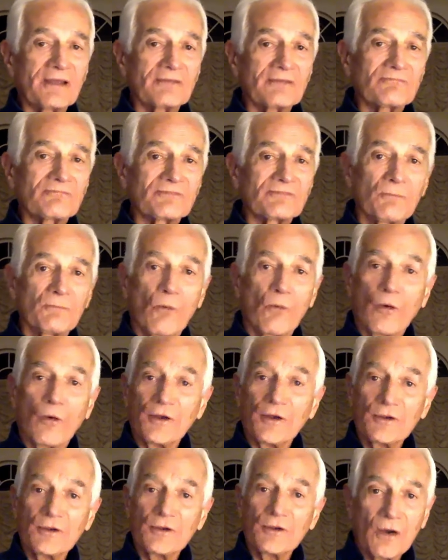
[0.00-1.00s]
that
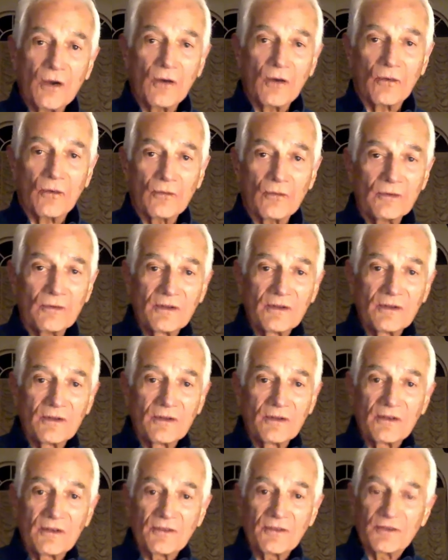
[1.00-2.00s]
you, the more you
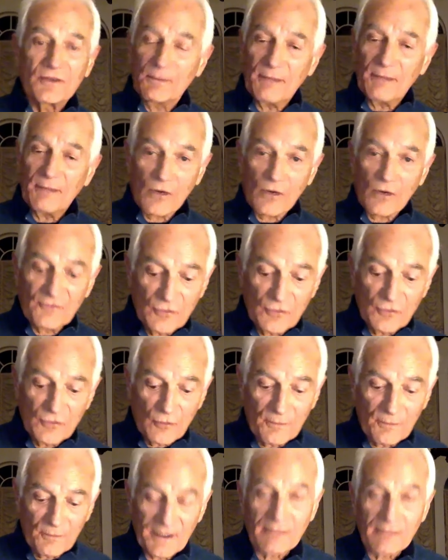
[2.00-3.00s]
know, the better
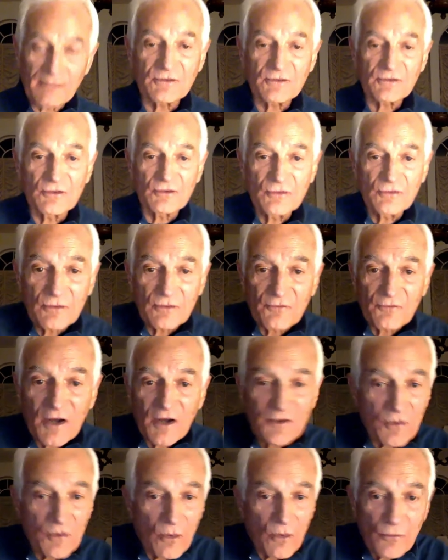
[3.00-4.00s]
off you will be able to
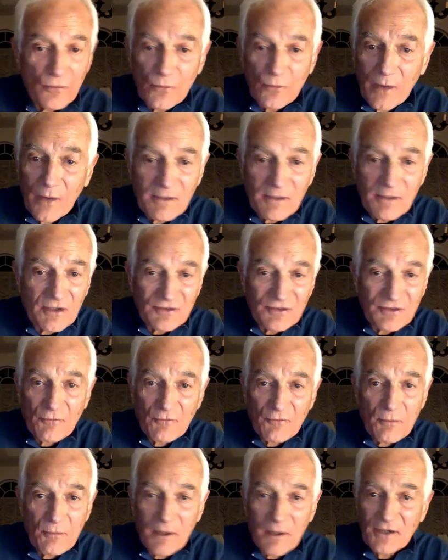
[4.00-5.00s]
do to find your own
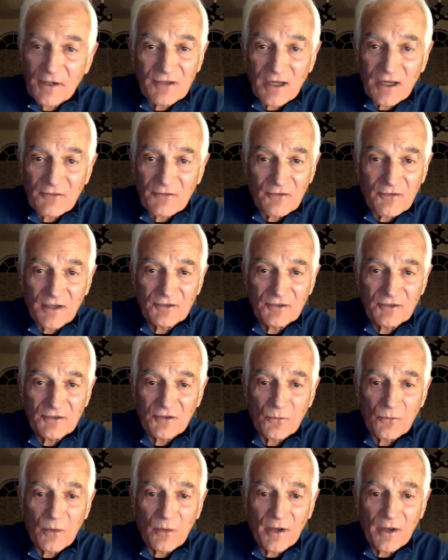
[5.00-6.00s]
way because everybody's
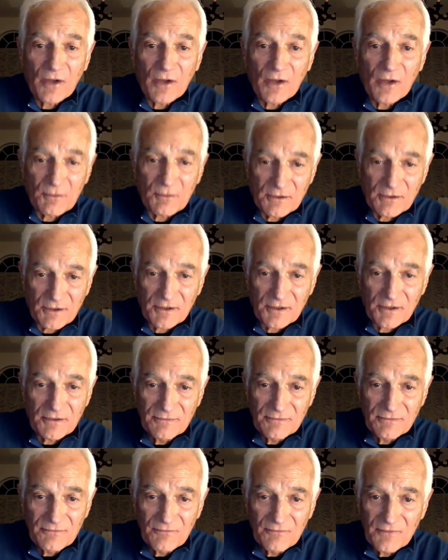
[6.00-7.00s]
got to find his own way
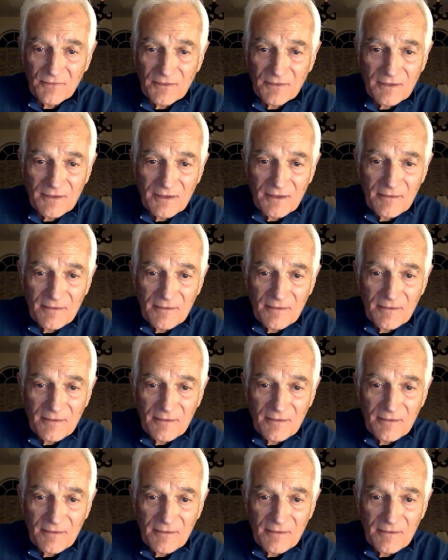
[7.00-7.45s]
ultimately.